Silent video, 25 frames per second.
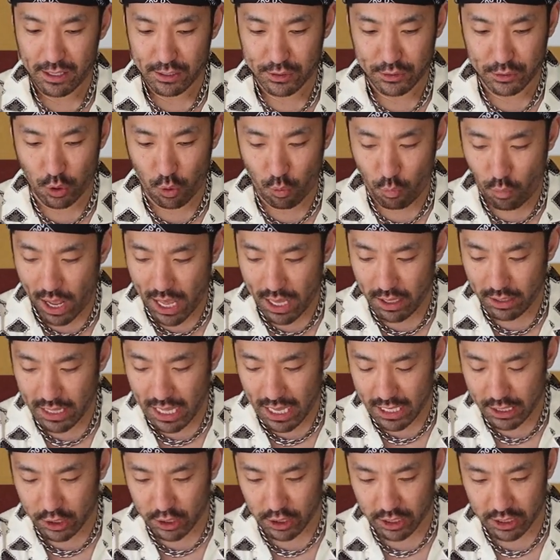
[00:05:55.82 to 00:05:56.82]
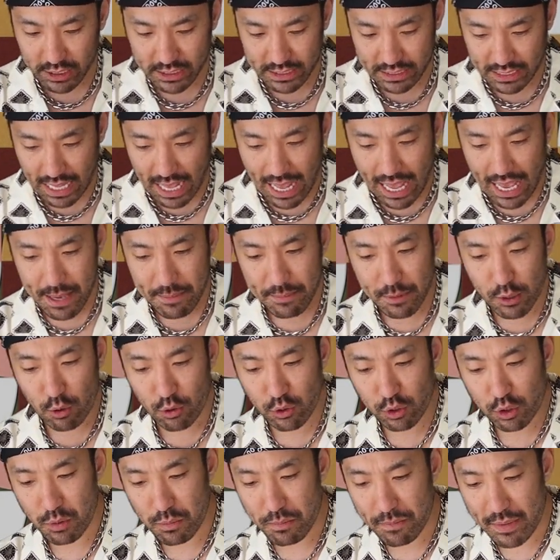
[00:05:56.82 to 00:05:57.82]
So while that cooks, I'm
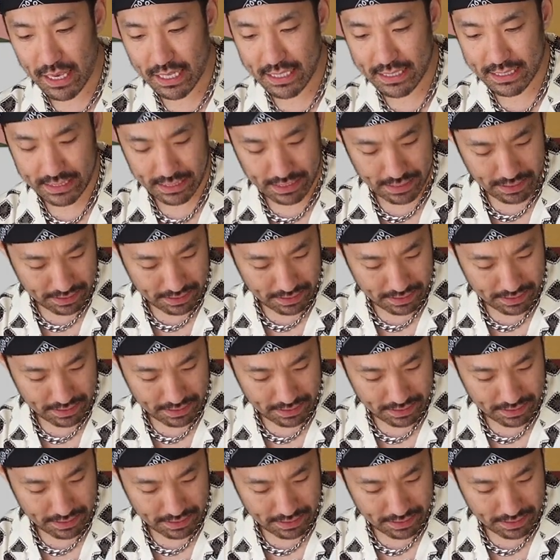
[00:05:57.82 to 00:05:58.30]
going to mix